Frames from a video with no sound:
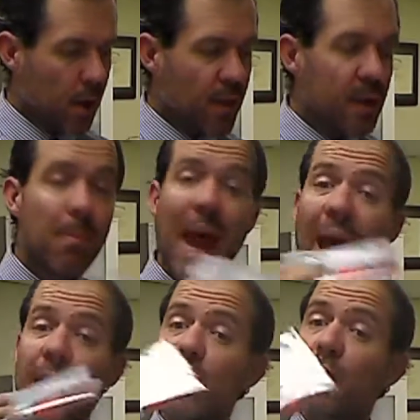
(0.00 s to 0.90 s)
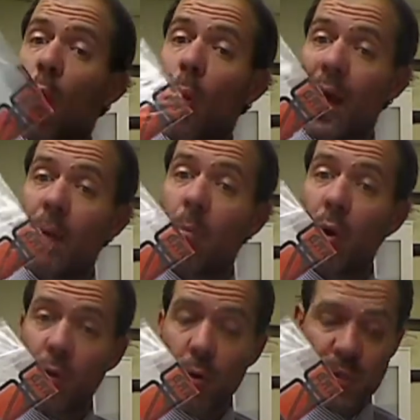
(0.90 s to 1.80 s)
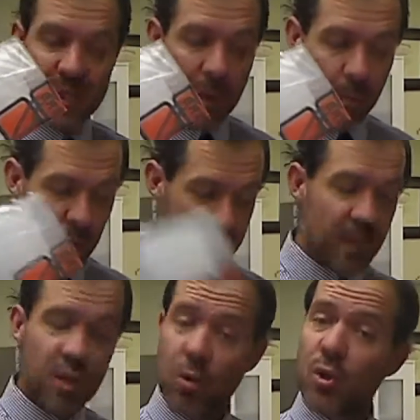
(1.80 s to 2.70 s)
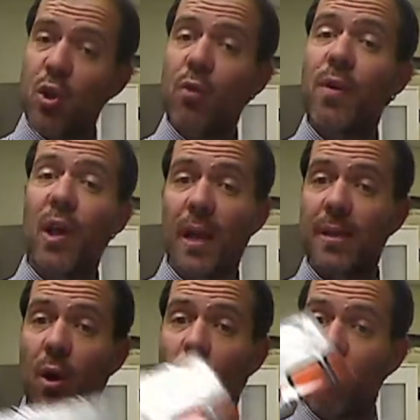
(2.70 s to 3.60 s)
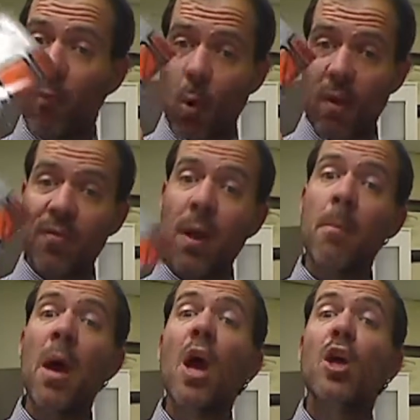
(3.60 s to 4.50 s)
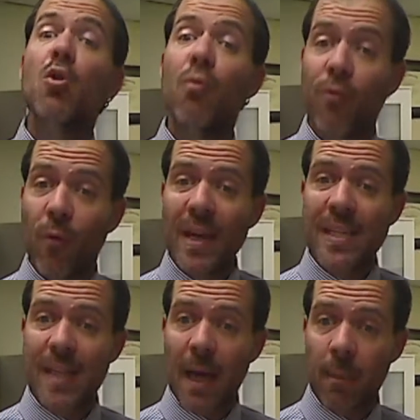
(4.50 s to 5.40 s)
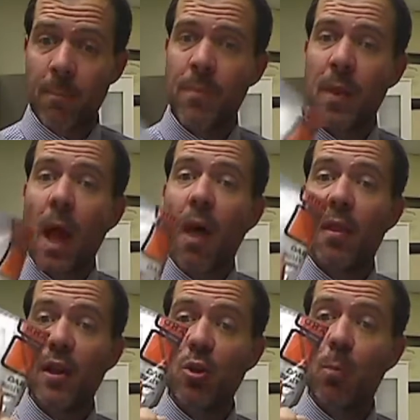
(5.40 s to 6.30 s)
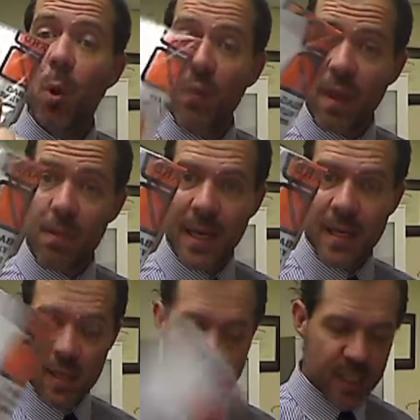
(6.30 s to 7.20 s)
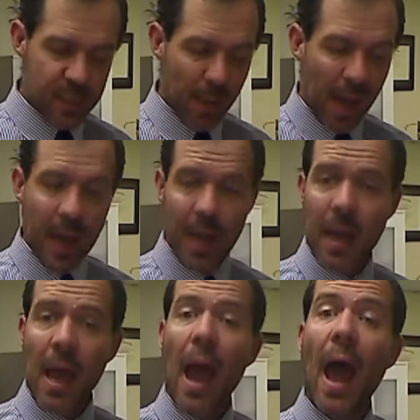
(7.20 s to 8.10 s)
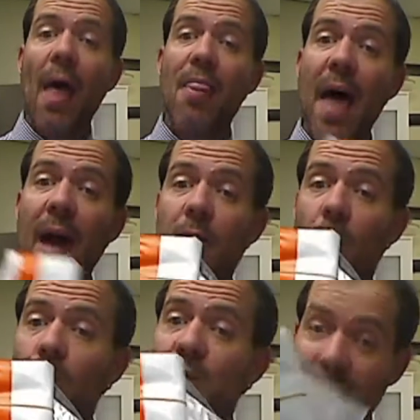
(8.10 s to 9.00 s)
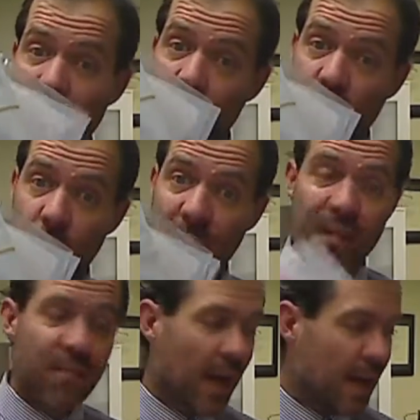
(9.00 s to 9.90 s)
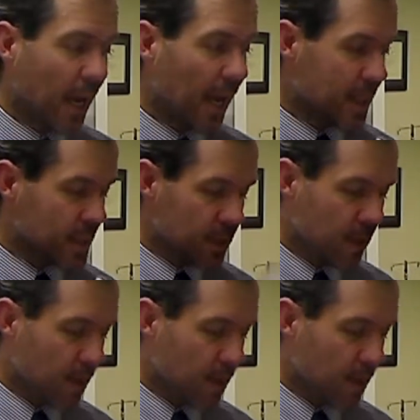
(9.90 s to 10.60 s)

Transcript: the bag to go ahead and put those samples into. So you've collected all four of them. You freeze them. Then you put them into this bag, and that goes into the FedEx